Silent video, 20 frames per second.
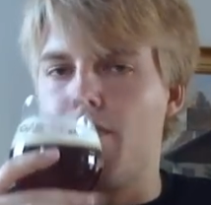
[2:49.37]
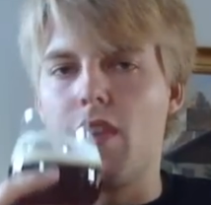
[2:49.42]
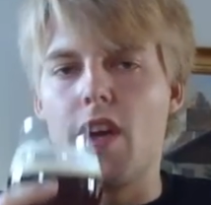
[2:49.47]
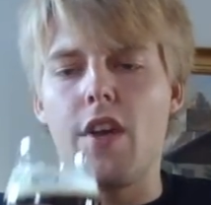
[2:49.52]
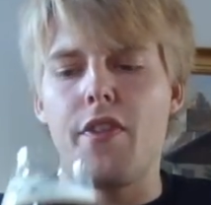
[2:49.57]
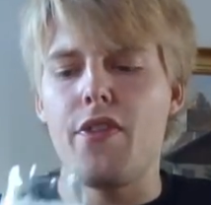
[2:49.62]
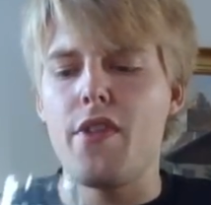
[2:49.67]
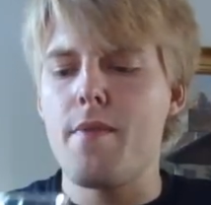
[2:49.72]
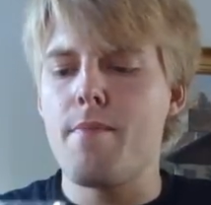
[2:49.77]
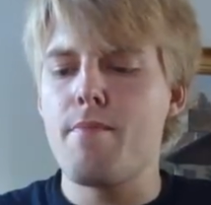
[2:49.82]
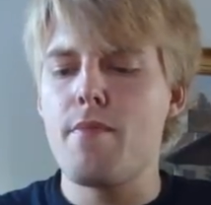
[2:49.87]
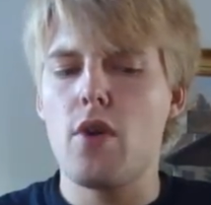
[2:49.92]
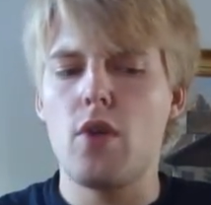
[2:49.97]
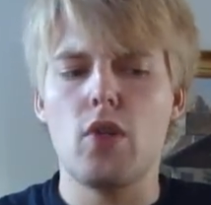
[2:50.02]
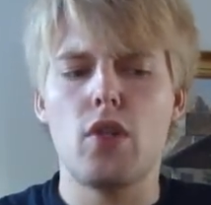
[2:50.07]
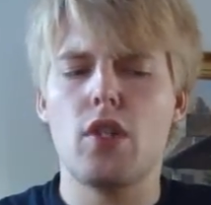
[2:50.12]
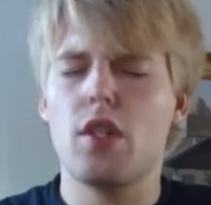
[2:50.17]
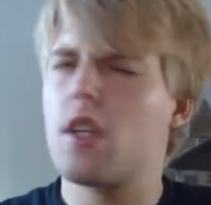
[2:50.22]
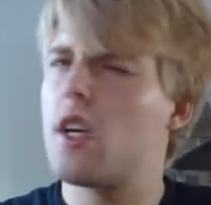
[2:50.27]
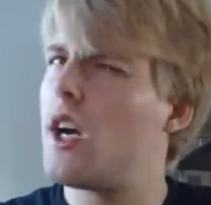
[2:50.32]
Not the
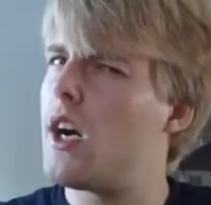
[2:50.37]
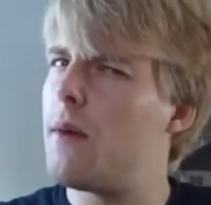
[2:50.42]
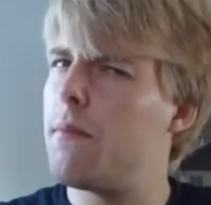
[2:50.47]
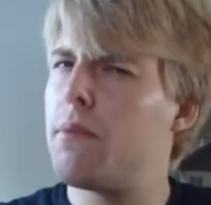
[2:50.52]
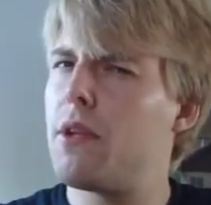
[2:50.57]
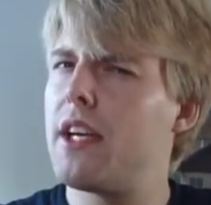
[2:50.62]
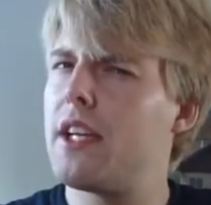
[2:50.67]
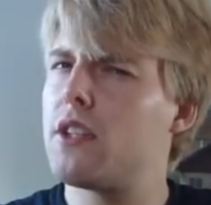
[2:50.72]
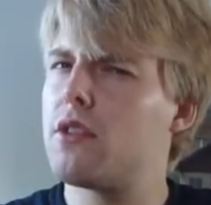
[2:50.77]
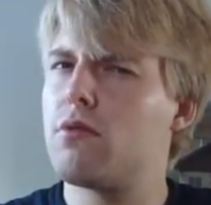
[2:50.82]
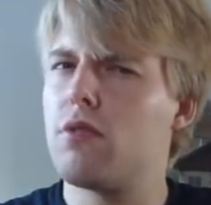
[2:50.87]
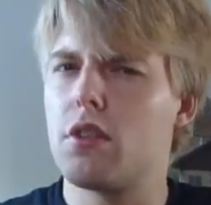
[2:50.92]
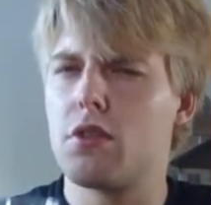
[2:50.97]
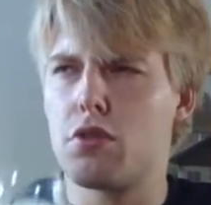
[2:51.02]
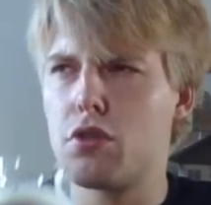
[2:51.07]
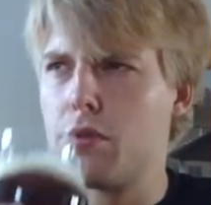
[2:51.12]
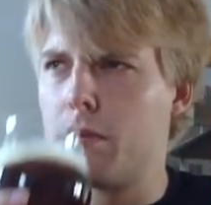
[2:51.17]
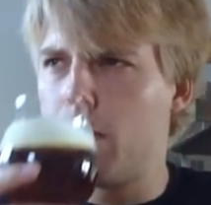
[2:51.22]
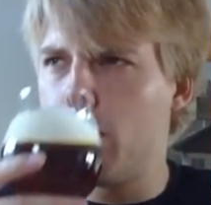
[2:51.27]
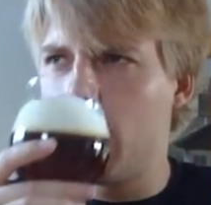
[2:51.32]
most complex
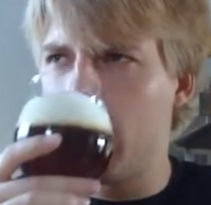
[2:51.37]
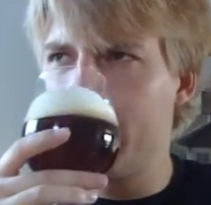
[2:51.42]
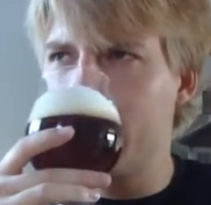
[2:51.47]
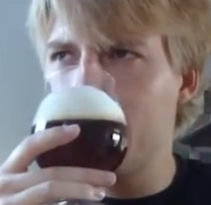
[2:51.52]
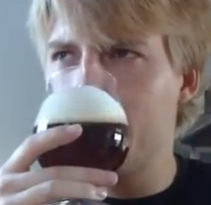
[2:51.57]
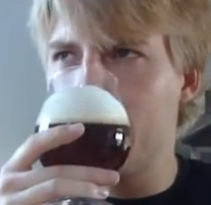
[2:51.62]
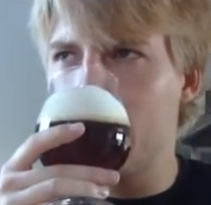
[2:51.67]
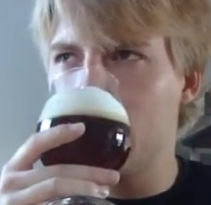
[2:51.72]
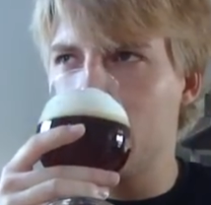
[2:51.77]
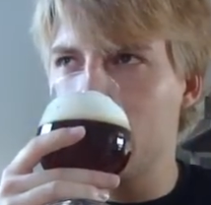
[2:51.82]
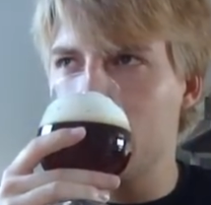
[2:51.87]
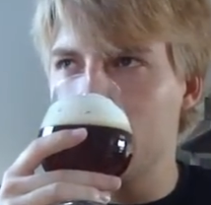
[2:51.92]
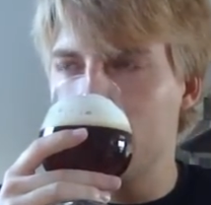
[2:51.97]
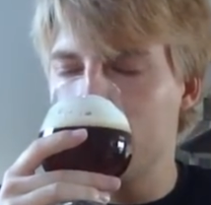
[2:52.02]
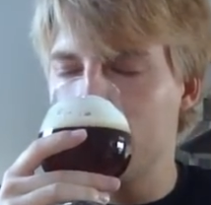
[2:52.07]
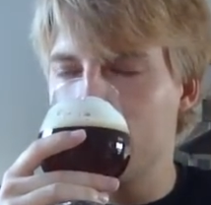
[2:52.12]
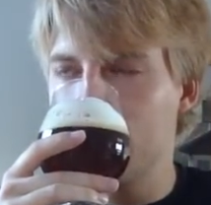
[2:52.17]
quadruple I've smelled.